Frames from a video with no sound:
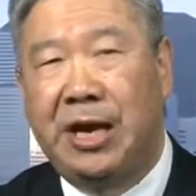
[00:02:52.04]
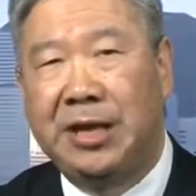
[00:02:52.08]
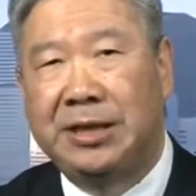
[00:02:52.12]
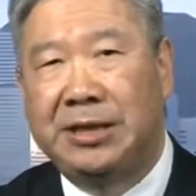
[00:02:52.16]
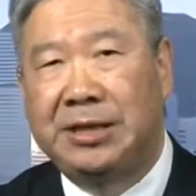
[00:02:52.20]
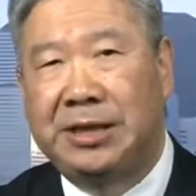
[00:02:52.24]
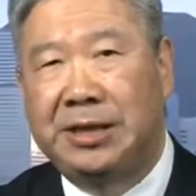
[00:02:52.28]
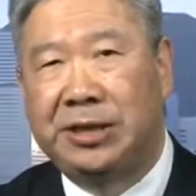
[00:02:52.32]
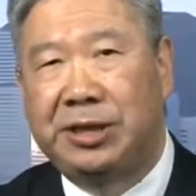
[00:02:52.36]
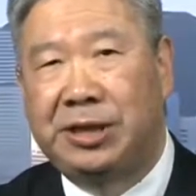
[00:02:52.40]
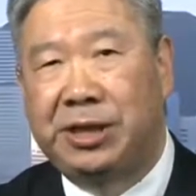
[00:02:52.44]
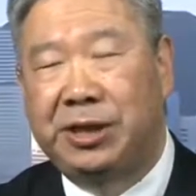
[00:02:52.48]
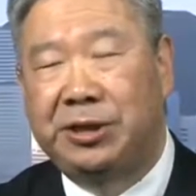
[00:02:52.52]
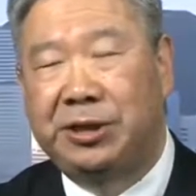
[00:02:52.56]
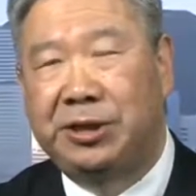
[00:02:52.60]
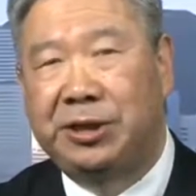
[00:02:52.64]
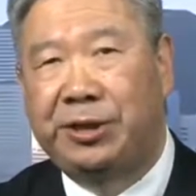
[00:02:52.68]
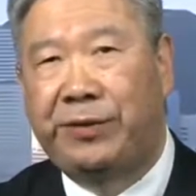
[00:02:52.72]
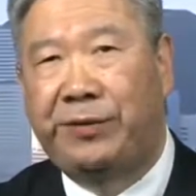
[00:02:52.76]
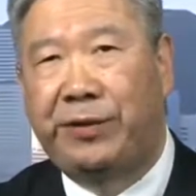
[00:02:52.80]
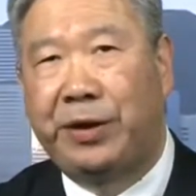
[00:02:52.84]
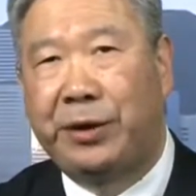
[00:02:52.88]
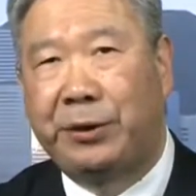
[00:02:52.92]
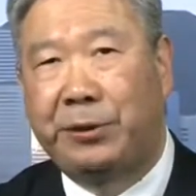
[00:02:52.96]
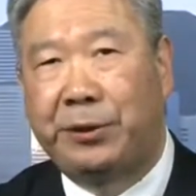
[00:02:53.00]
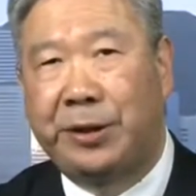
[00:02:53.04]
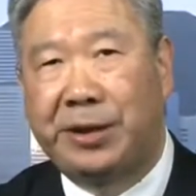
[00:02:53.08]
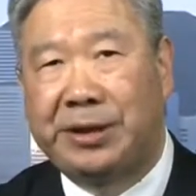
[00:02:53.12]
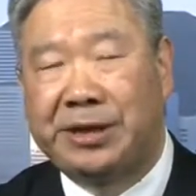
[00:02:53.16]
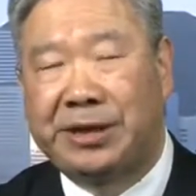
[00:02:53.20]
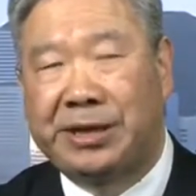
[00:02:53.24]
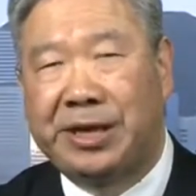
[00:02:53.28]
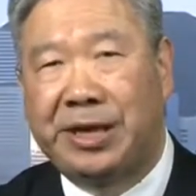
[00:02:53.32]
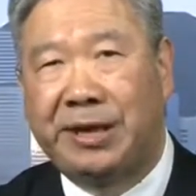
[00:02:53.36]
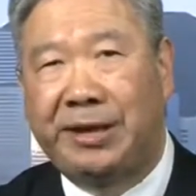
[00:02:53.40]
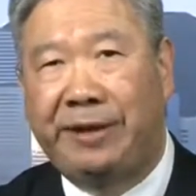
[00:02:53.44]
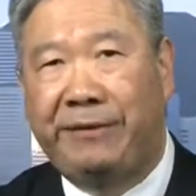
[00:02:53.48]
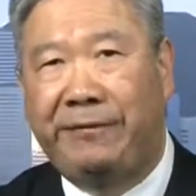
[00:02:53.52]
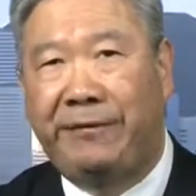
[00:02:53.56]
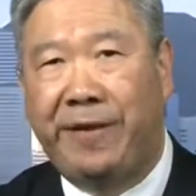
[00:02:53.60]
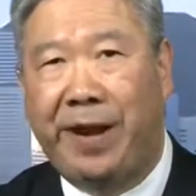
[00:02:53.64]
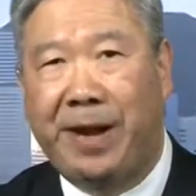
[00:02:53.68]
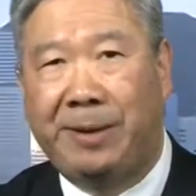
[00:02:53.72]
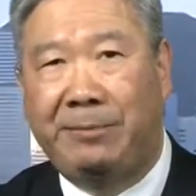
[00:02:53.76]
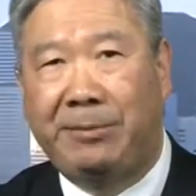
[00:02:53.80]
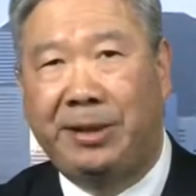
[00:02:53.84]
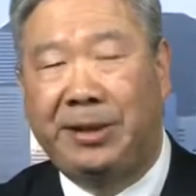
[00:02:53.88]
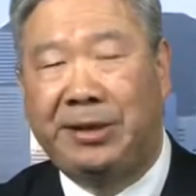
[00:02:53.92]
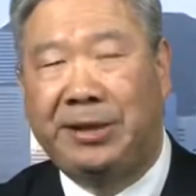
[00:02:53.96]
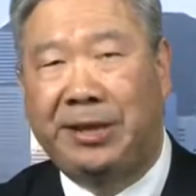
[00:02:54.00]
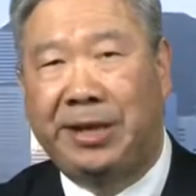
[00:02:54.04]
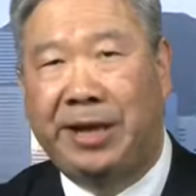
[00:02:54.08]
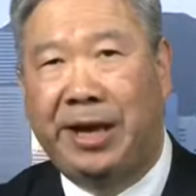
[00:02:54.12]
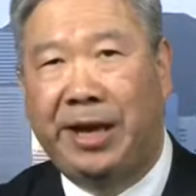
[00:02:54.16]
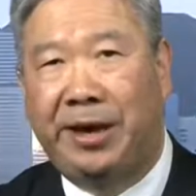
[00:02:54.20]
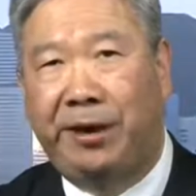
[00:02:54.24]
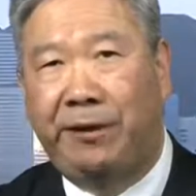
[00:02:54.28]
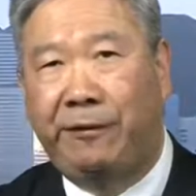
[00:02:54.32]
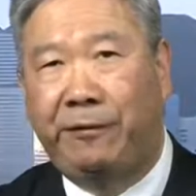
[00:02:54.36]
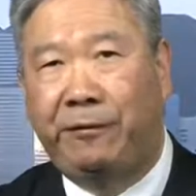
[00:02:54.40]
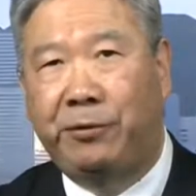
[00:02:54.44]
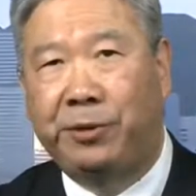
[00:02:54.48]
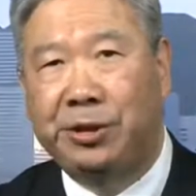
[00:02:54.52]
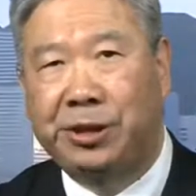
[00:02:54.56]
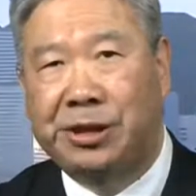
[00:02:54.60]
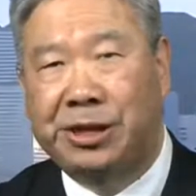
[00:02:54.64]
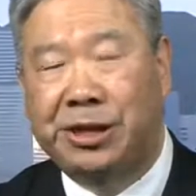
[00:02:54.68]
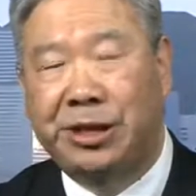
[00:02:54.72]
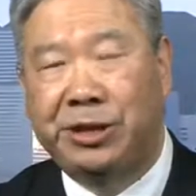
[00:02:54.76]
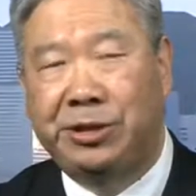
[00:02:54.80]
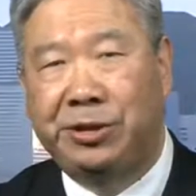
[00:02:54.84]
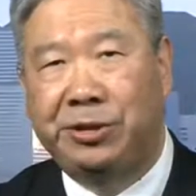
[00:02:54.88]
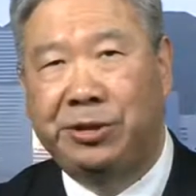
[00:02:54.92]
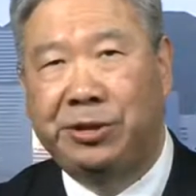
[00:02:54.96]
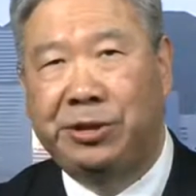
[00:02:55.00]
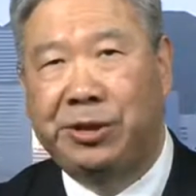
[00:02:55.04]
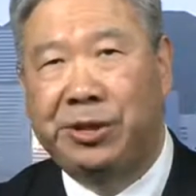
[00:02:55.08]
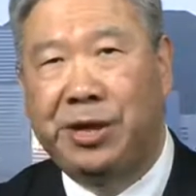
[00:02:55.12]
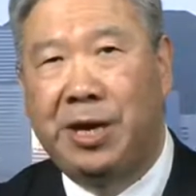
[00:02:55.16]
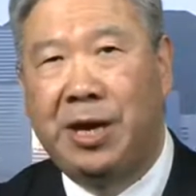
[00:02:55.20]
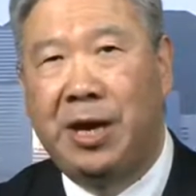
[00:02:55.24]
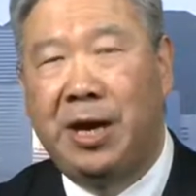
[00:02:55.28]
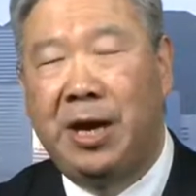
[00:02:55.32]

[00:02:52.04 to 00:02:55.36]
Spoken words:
Since there's fewer extended family to care for seniors,